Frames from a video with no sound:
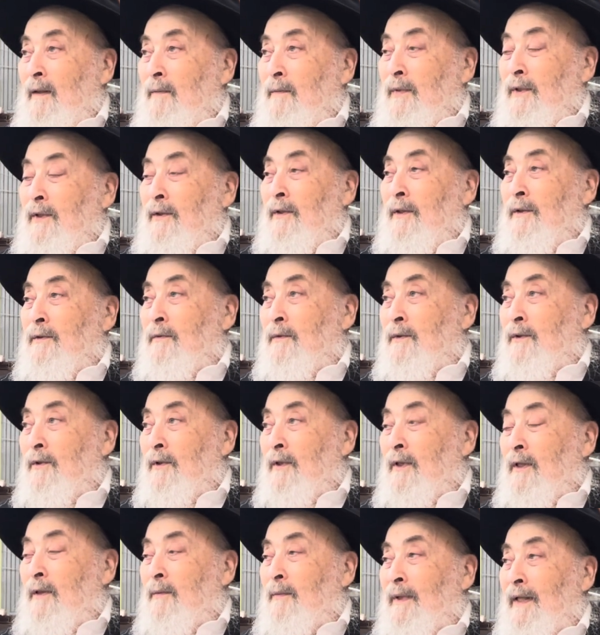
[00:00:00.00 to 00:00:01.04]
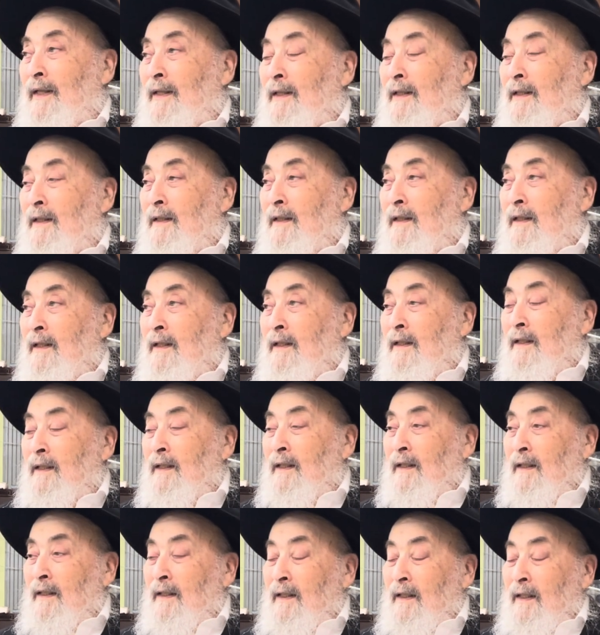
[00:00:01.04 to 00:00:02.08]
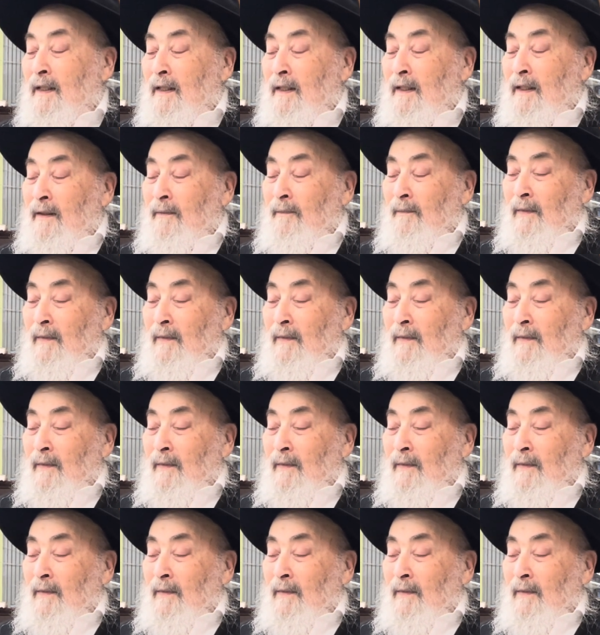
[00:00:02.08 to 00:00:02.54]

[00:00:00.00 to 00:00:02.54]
because we're talking about the